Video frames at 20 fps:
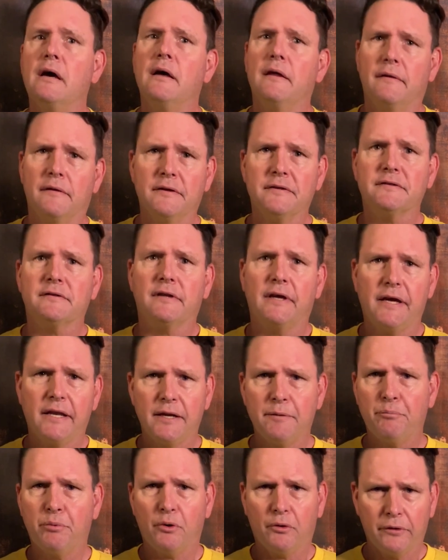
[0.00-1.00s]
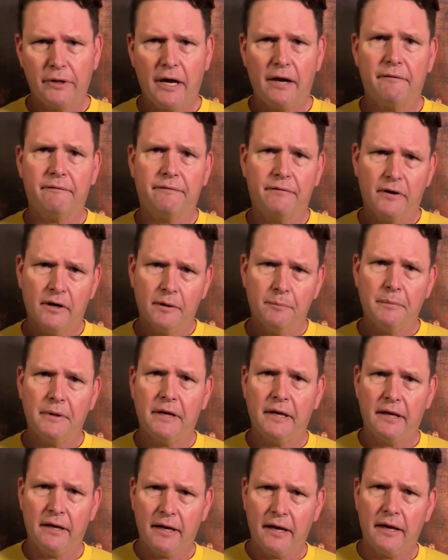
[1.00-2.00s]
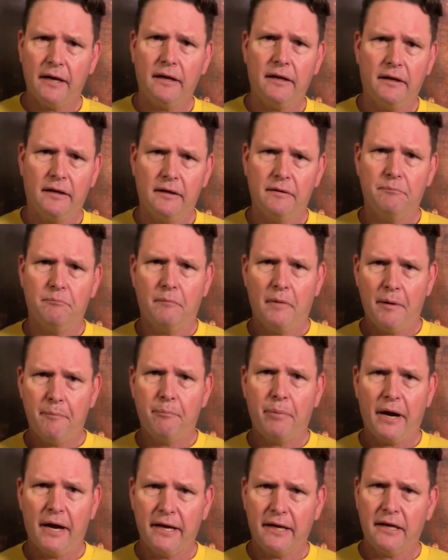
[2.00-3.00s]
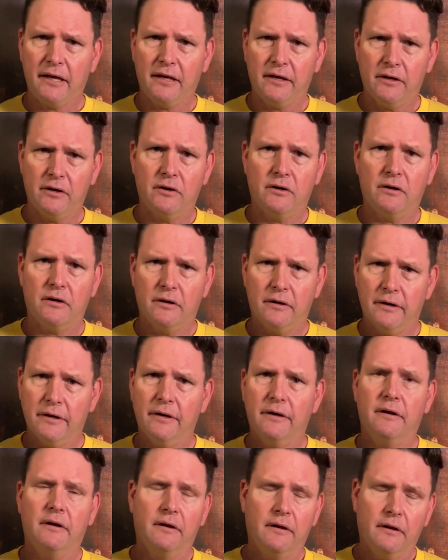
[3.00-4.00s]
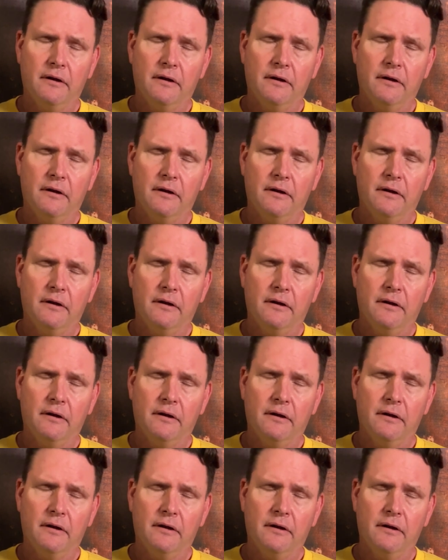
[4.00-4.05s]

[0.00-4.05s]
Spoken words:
this lady pulled out in front of me and I hit my bike, hit her, and